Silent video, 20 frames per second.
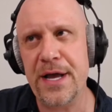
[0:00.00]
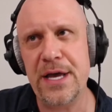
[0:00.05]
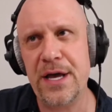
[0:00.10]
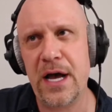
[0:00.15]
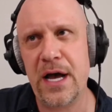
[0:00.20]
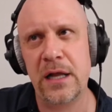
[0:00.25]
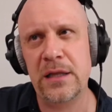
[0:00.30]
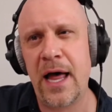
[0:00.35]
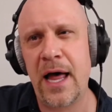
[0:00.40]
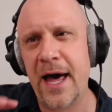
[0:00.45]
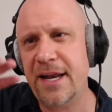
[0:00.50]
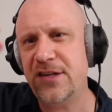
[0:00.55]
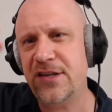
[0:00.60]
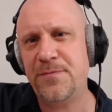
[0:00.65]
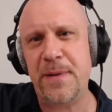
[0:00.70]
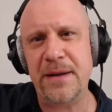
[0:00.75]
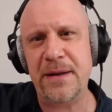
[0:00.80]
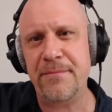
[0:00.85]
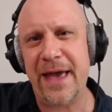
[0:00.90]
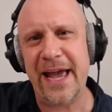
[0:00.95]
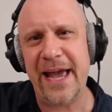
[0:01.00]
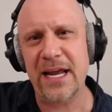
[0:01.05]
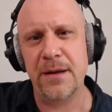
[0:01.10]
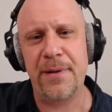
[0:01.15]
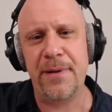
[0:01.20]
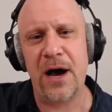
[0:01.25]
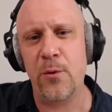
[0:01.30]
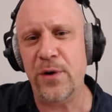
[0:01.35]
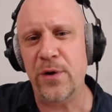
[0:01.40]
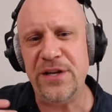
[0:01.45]
a lot has been made
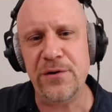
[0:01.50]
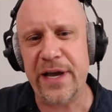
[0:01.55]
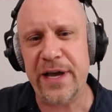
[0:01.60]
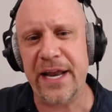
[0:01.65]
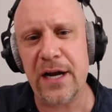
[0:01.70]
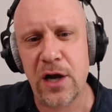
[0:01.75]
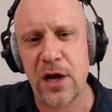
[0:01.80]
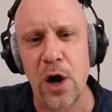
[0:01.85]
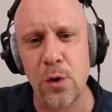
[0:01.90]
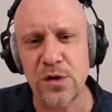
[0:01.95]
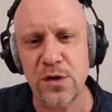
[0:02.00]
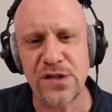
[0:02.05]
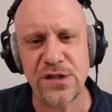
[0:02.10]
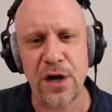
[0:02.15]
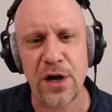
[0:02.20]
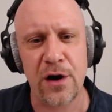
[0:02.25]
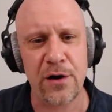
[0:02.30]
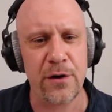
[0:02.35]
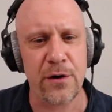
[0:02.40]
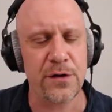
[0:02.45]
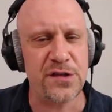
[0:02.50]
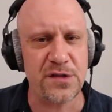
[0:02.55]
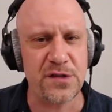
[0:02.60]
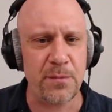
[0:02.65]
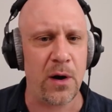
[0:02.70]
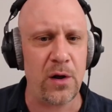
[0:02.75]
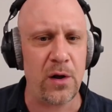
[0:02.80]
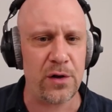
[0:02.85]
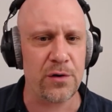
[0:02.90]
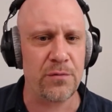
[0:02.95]
about when you get a co-star or a
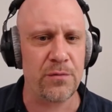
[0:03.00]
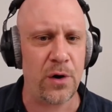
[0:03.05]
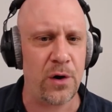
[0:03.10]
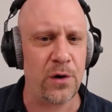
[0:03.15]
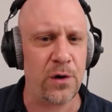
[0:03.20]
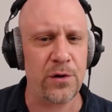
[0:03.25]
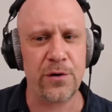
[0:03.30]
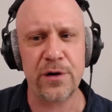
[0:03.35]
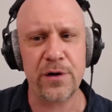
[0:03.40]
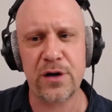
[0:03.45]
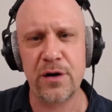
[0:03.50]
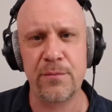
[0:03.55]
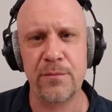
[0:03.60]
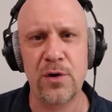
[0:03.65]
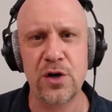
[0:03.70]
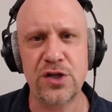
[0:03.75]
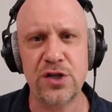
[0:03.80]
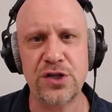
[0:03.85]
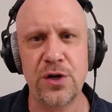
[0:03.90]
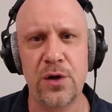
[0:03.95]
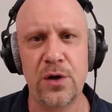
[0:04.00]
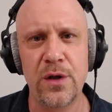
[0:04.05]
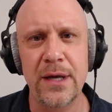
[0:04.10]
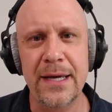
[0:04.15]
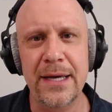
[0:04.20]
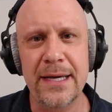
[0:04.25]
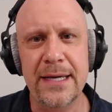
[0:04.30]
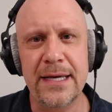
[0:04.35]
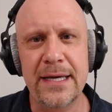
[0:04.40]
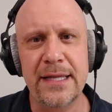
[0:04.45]
smaller role or a commercial
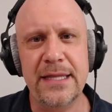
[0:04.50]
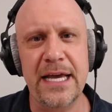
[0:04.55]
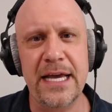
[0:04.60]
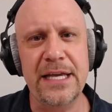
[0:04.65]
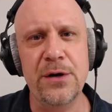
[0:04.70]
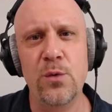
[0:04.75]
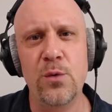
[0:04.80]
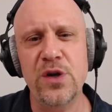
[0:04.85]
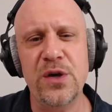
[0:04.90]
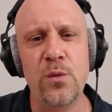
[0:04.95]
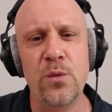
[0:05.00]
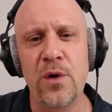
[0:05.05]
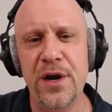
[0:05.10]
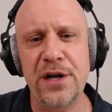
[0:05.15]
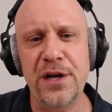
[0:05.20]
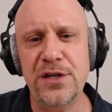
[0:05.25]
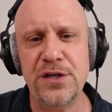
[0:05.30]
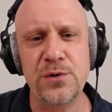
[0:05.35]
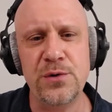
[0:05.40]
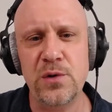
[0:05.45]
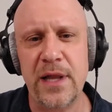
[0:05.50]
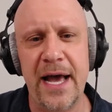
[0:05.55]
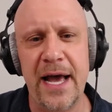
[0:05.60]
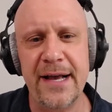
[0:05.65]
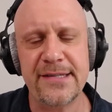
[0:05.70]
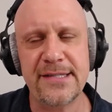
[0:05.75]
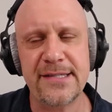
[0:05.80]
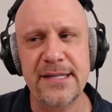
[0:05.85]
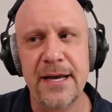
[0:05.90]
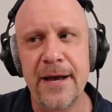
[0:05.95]
that you want to do
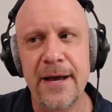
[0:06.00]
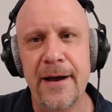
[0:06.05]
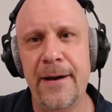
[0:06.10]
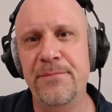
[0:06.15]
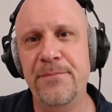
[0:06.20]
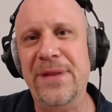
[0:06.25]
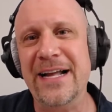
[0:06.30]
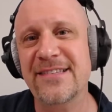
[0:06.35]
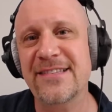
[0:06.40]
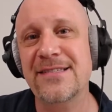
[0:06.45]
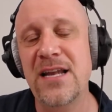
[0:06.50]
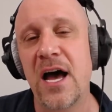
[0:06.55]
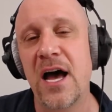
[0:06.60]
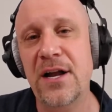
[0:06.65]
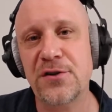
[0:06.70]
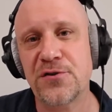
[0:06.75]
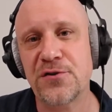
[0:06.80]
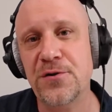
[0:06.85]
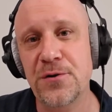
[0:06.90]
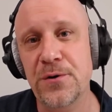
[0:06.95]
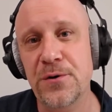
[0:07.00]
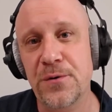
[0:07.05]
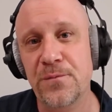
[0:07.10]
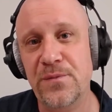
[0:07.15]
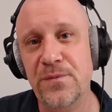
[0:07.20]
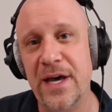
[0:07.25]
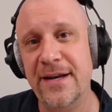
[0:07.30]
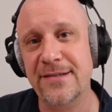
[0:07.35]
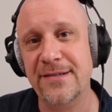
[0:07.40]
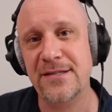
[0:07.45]
less. That's not true.
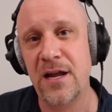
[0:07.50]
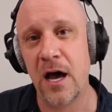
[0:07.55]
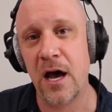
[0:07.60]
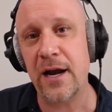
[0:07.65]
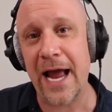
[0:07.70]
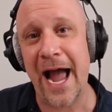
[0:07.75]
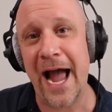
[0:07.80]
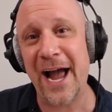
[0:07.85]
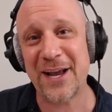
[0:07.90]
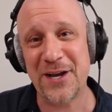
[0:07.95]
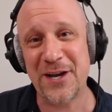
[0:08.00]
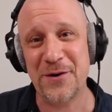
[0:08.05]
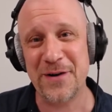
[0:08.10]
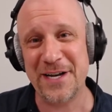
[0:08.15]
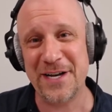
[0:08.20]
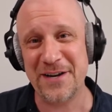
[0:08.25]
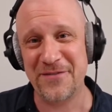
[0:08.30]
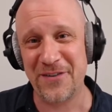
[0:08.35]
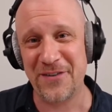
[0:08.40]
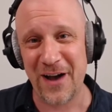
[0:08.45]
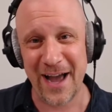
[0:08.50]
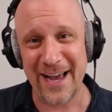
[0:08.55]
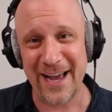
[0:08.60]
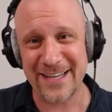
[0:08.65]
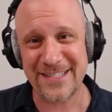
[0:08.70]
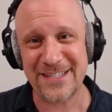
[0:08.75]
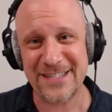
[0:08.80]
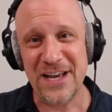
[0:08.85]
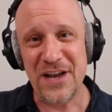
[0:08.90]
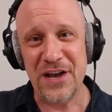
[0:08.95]
That is not accurate
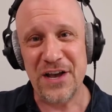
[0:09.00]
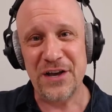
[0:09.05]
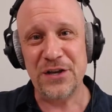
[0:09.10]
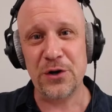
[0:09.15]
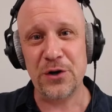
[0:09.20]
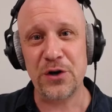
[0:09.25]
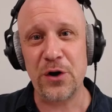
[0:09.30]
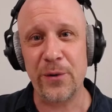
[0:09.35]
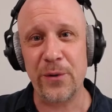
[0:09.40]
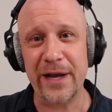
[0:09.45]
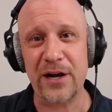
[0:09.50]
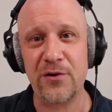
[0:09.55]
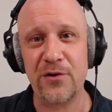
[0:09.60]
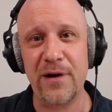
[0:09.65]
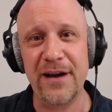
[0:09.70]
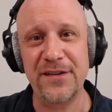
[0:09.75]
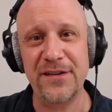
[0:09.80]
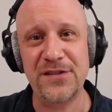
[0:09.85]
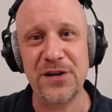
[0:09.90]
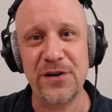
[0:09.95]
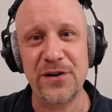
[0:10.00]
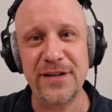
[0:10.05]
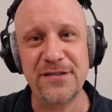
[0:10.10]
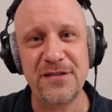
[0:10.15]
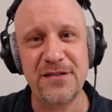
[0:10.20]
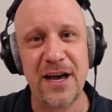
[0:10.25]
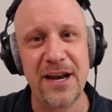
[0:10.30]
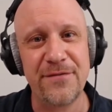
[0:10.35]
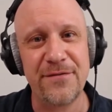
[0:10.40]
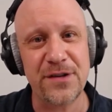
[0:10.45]
advice. You're going crazier
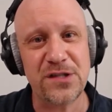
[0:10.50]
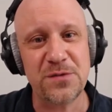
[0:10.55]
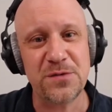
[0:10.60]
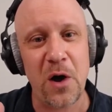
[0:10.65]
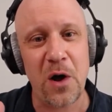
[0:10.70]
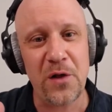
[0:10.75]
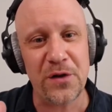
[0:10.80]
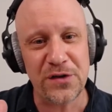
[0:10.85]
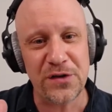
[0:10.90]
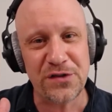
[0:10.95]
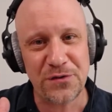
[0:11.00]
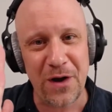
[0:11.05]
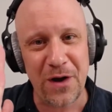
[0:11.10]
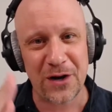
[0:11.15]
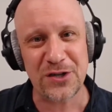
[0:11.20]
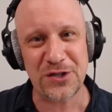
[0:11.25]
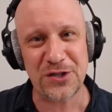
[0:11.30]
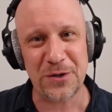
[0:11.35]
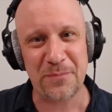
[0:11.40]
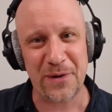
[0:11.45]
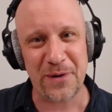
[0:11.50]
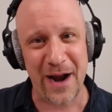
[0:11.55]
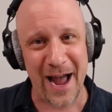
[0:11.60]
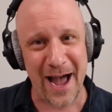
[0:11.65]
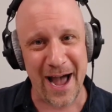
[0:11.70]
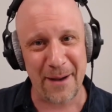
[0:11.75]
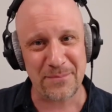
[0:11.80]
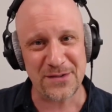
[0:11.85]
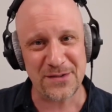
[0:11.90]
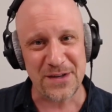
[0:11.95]
inside of a smaller structure
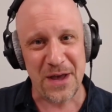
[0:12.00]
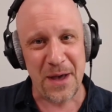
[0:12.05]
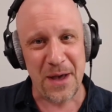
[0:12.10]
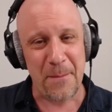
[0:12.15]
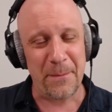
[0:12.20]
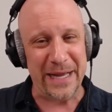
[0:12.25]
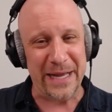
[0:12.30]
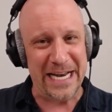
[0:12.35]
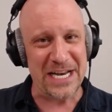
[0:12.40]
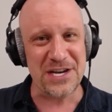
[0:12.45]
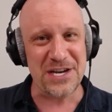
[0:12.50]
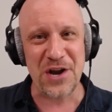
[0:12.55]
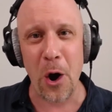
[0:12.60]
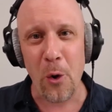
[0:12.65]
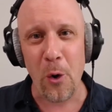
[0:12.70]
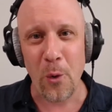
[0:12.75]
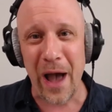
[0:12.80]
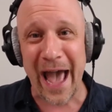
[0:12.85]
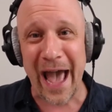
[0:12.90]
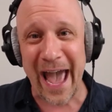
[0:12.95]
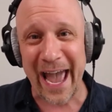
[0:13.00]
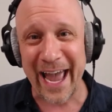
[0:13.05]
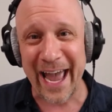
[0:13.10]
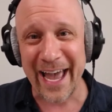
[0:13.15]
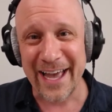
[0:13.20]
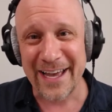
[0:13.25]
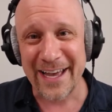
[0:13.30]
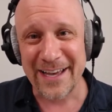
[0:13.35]
perhaps, but in no way